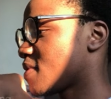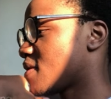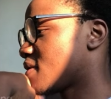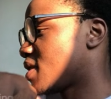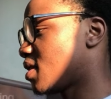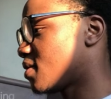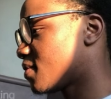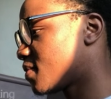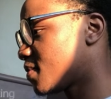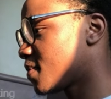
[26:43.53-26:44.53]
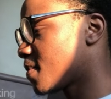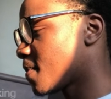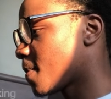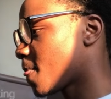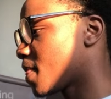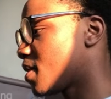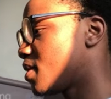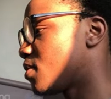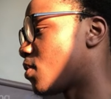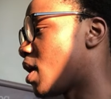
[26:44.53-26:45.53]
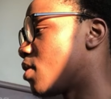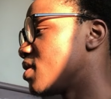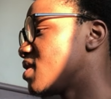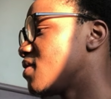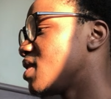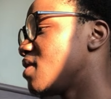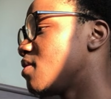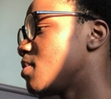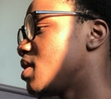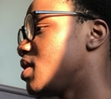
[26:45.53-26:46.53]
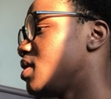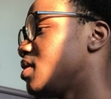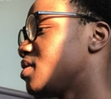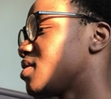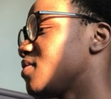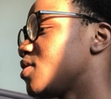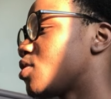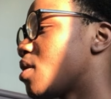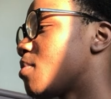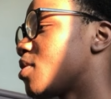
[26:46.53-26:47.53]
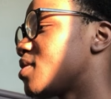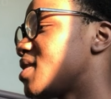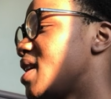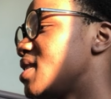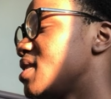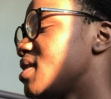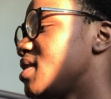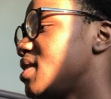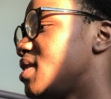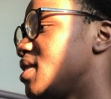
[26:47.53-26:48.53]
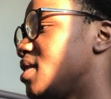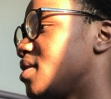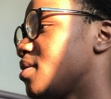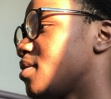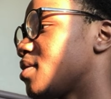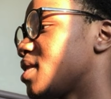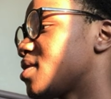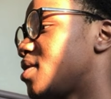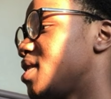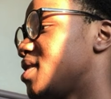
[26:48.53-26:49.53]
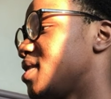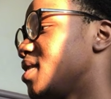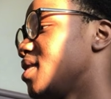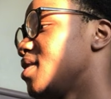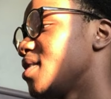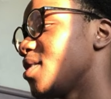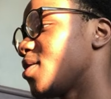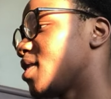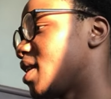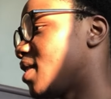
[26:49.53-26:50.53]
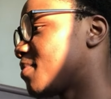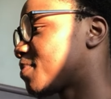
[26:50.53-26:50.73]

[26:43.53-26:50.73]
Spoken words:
Okay. Wow, it's even talking about Centim City. That's crazy. Okay.